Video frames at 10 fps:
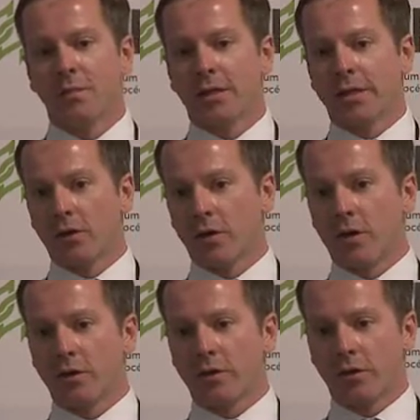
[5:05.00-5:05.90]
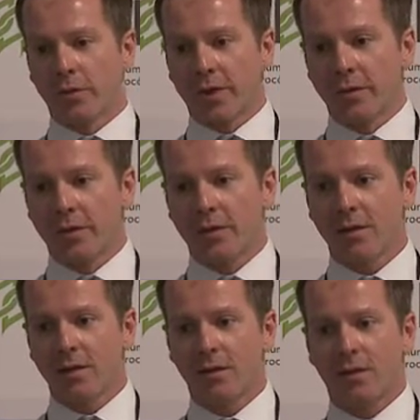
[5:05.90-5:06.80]
but there are long-term
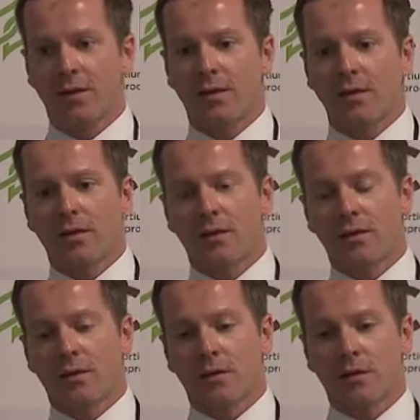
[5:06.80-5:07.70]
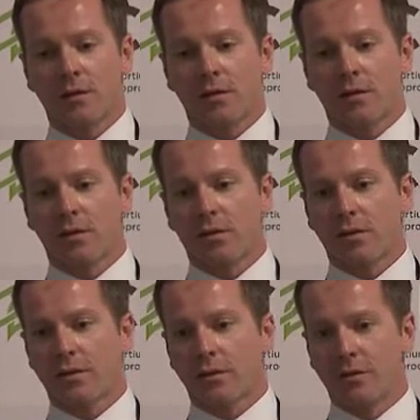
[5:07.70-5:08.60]
guarantees that
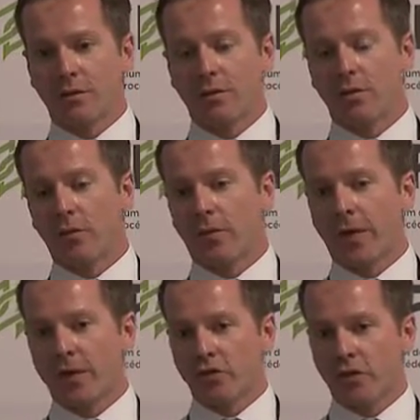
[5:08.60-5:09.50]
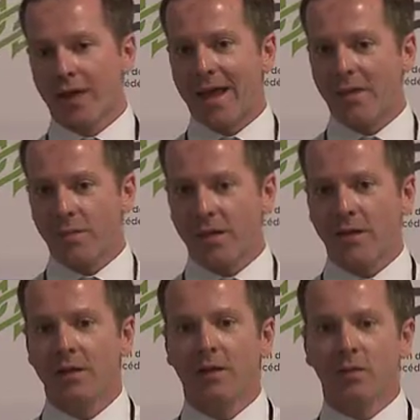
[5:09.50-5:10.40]
the financial aspect
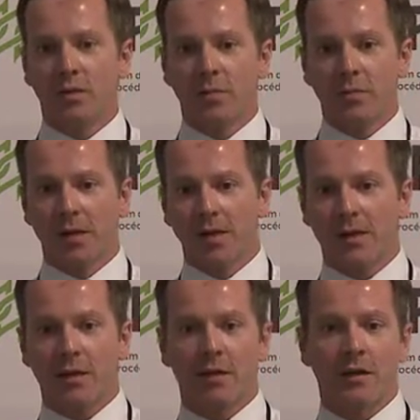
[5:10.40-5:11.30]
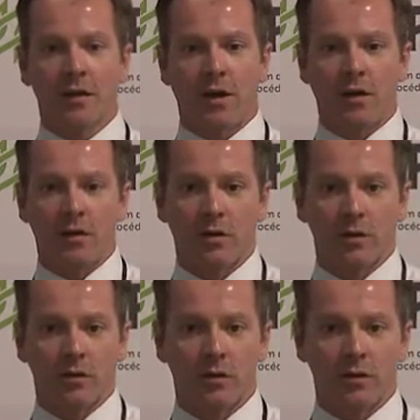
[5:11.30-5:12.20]
will be maintained all
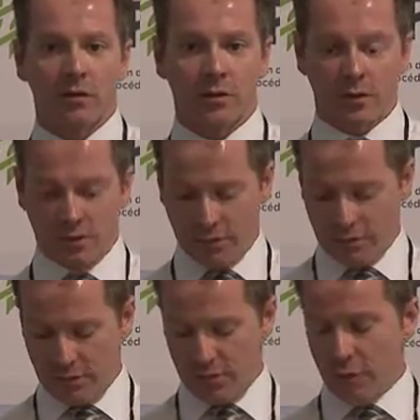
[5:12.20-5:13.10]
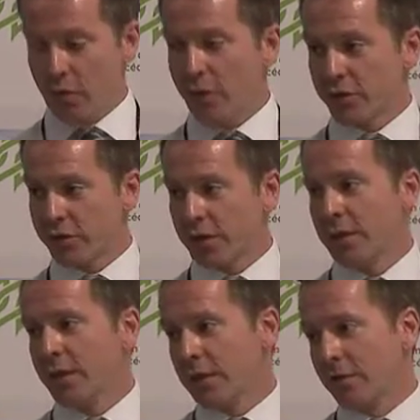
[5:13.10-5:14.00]
along the project,
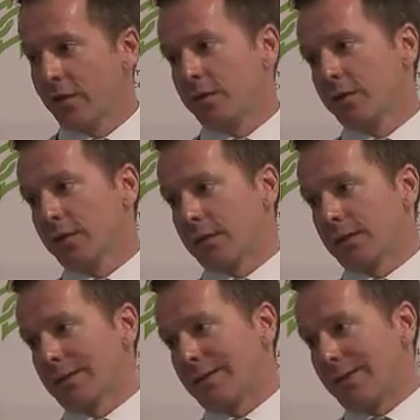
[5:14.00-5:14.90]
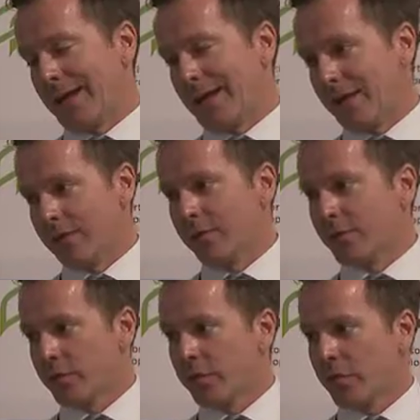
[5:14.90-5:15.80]
even until the end
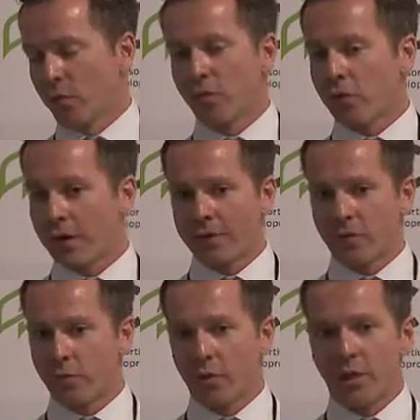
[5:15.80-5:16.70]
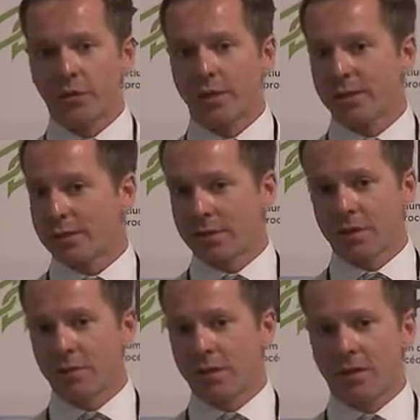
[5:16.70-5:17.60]
of the useful life of the project,
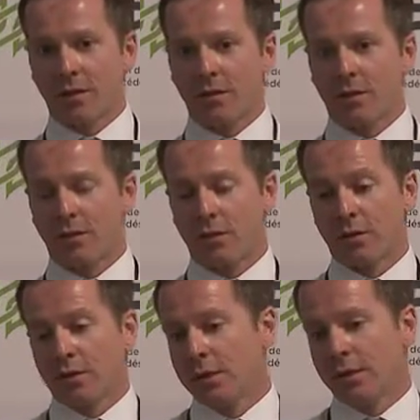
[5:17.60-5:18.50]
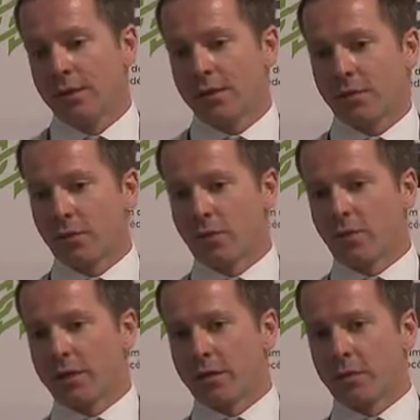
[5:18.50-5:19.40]
can be or it can be
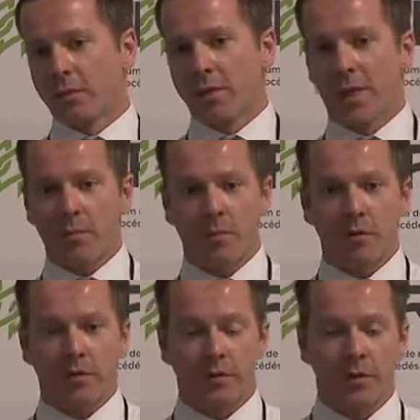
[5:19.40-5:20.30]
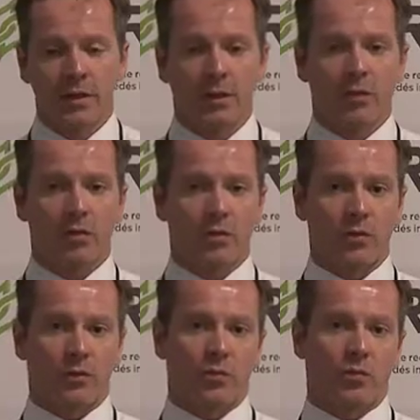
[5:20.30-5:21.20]
during the payback period.
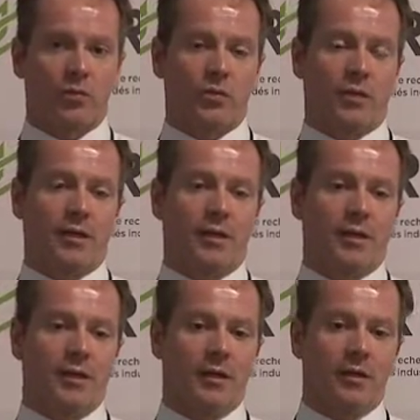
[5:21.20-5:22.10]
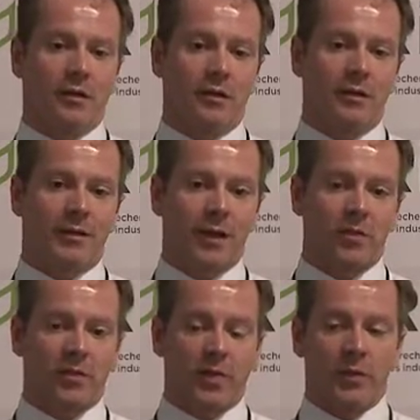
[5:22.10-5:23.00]
So the
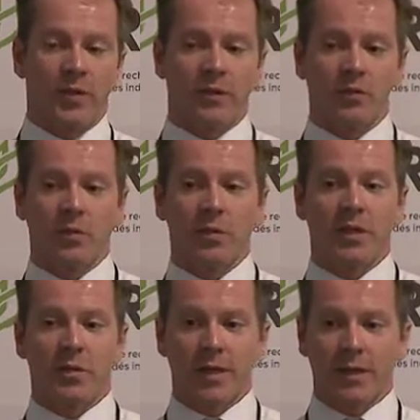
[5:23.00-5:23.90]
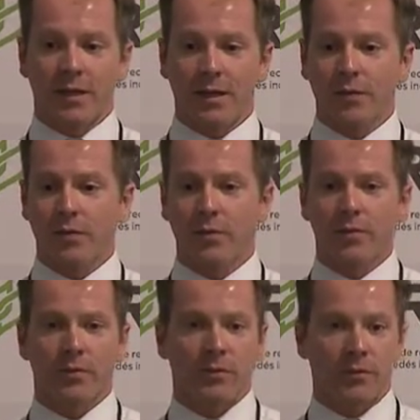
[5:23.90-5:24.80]
types of guarantee would be credit
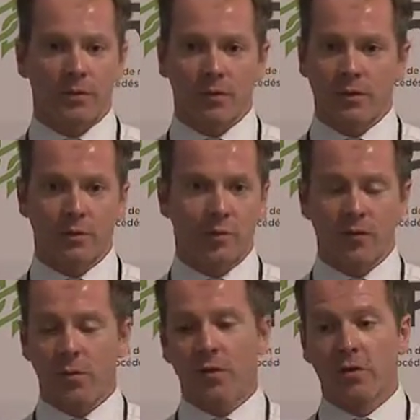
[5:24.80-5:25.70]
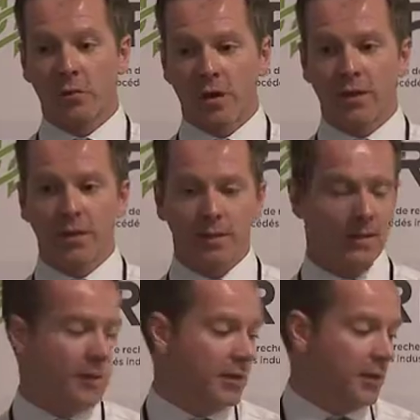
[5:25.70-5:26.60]
letters or performance bonding
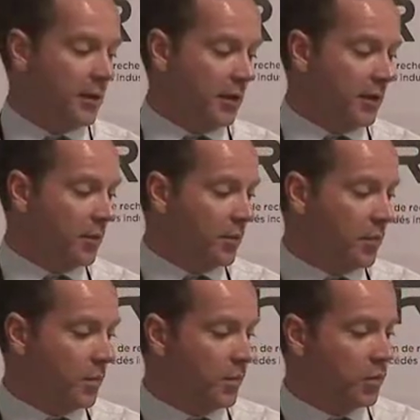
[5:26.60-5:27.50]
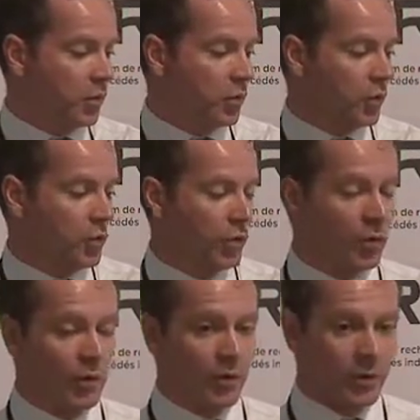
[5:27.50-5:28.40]

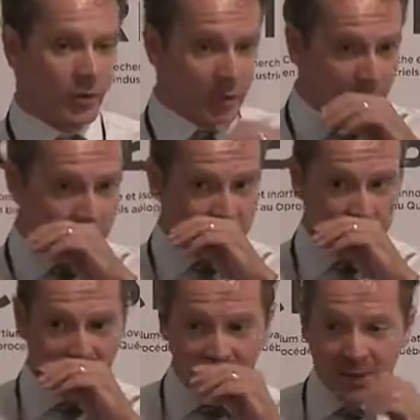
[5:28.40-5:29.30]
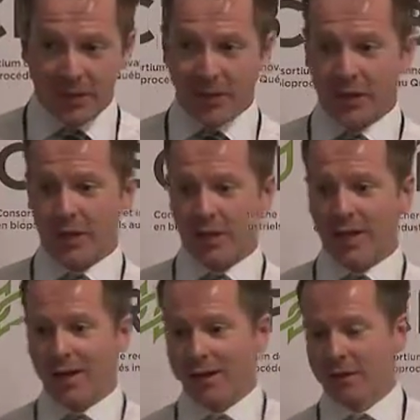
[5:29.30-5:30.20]
to make sure that the
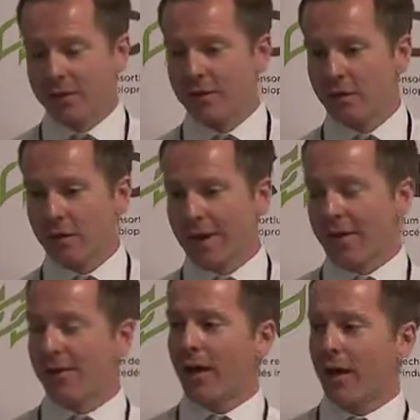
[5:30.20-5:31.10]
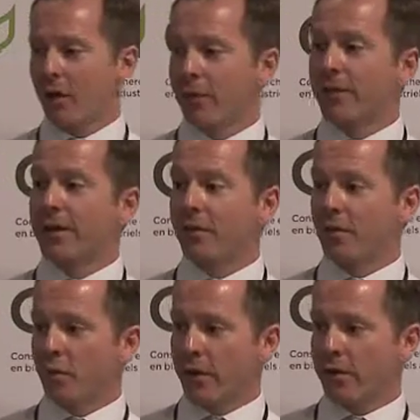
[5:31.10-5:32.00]
client doesn't have all of
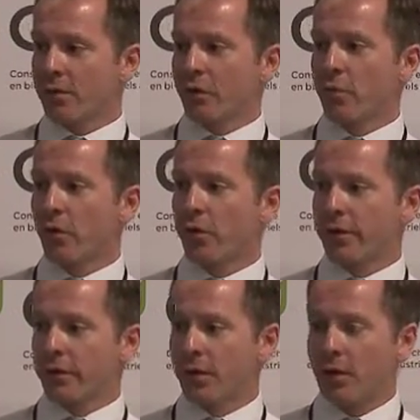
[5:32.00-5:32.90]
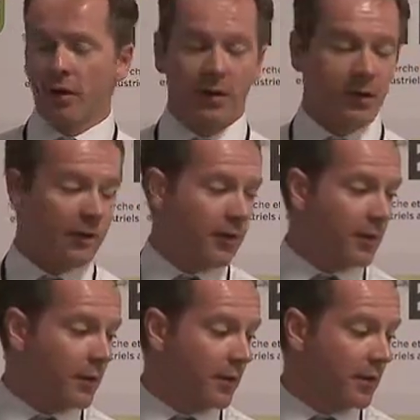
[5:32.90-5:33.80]
this risk or the burden on his
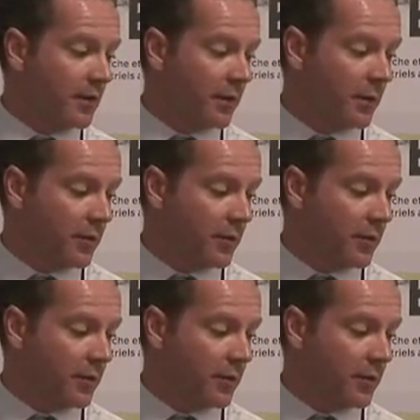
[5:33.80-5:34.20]
own.